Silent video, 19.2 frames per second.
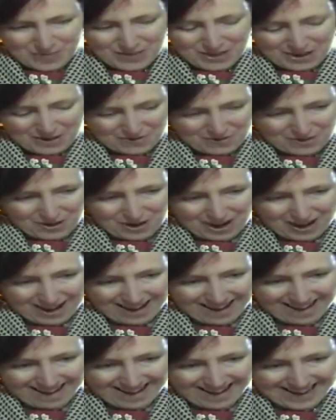I've got a
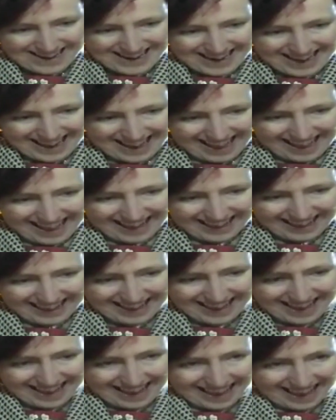high neck
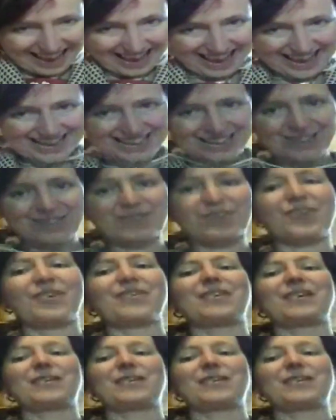and I've got this